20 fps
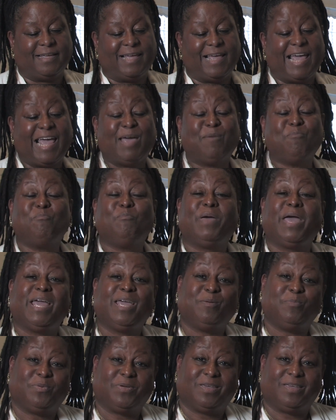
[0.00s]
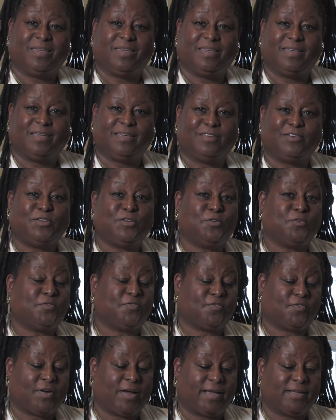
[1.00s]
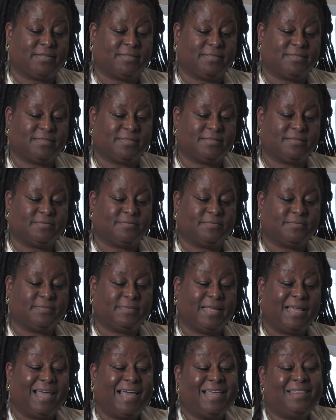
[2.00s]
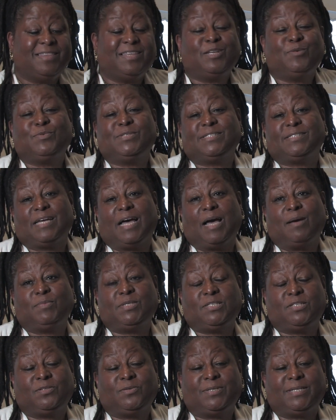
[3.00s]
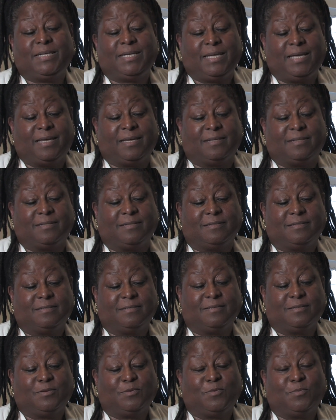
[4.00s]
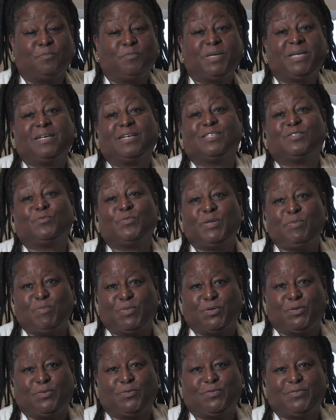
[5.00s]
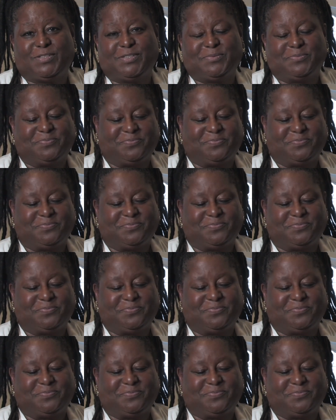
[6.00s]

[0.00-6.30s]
and maybe new friends. And then it was time to do it again because we moved.